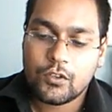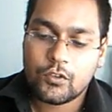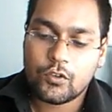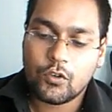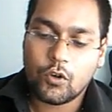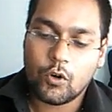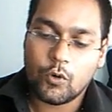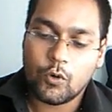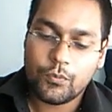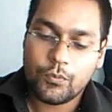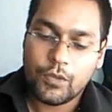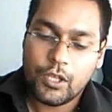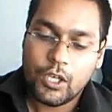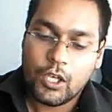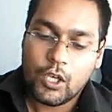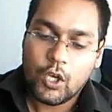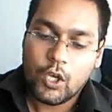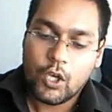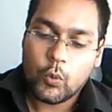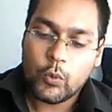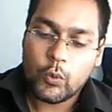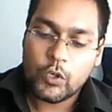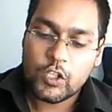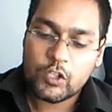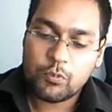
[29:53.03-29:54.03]
So
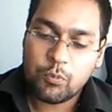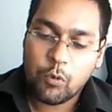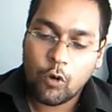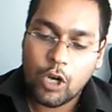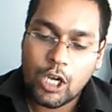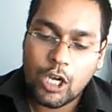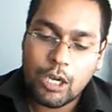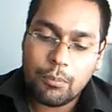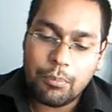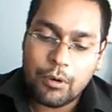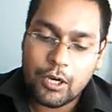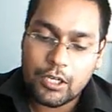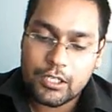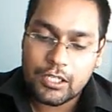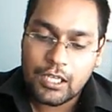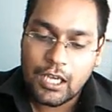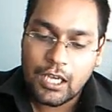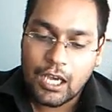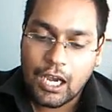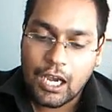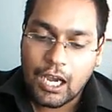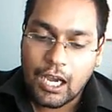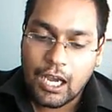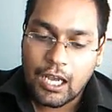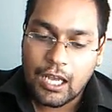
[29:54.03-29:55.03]
we spoke about
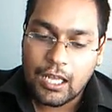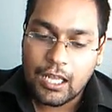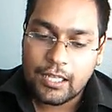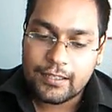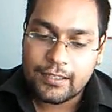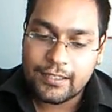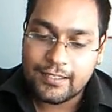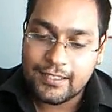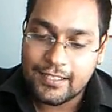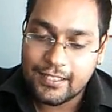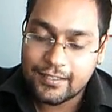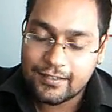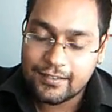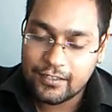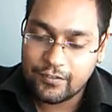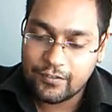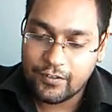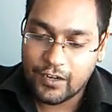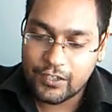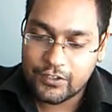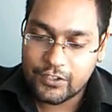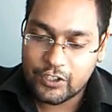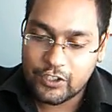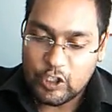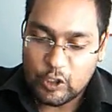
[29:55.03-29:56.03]
the
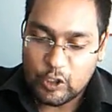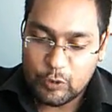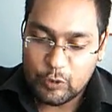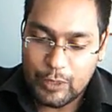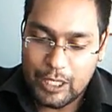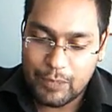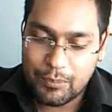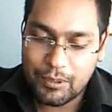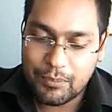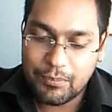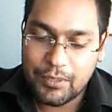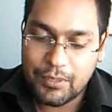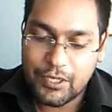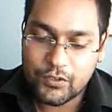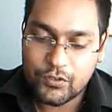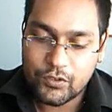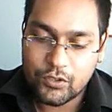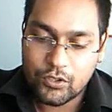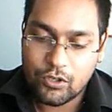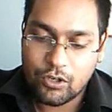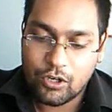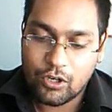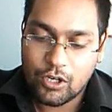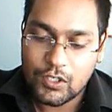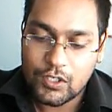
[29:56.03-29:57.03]
disadvantages of the
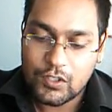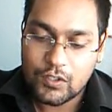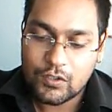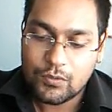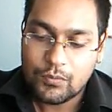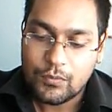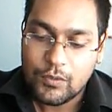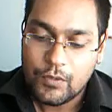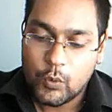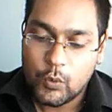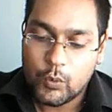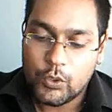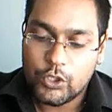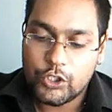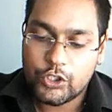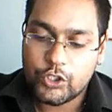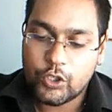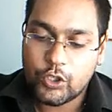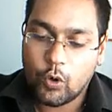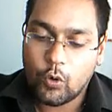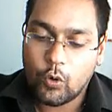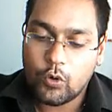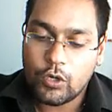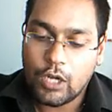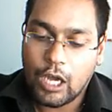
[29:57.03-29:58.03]
paper-based records. We
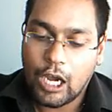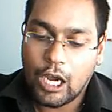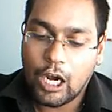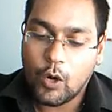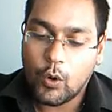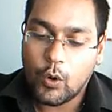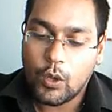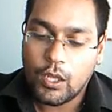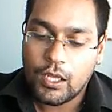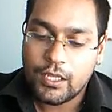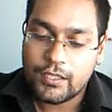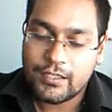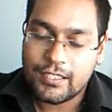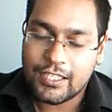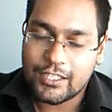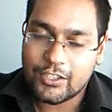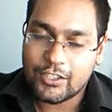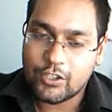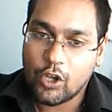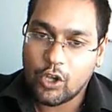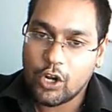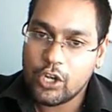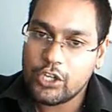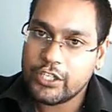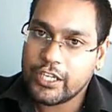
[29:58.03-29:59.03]
showed how
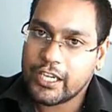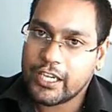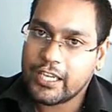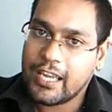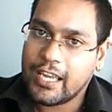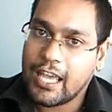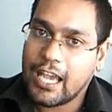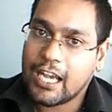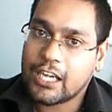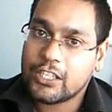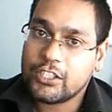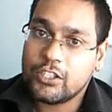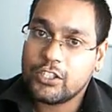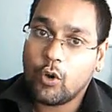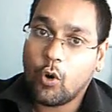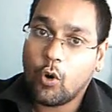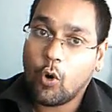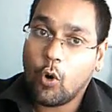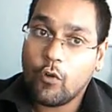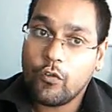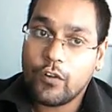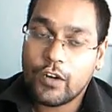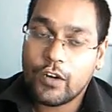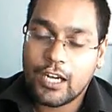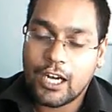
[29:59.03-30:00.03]
technology can actually
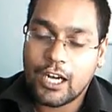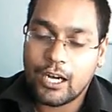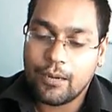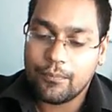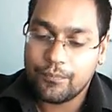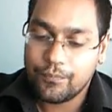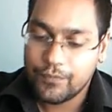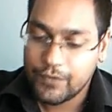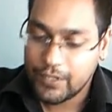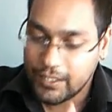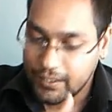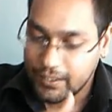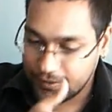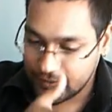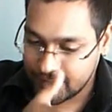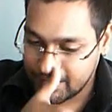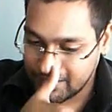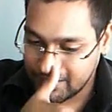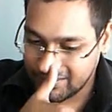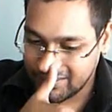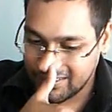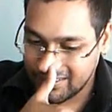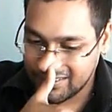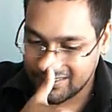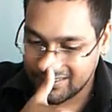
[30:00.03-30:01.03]
overcome
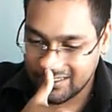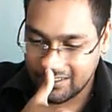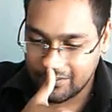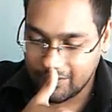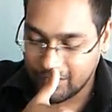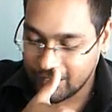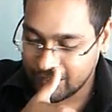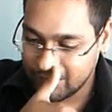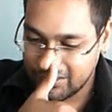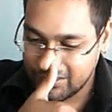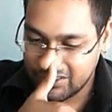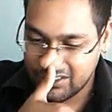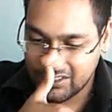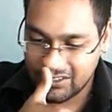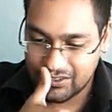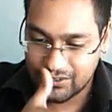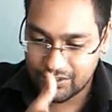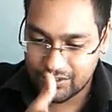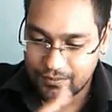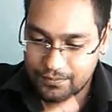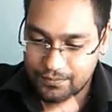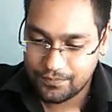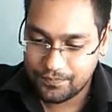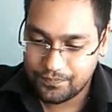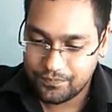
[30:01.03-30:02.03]
these
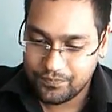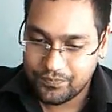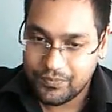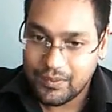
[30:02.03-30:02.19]
disadvantages.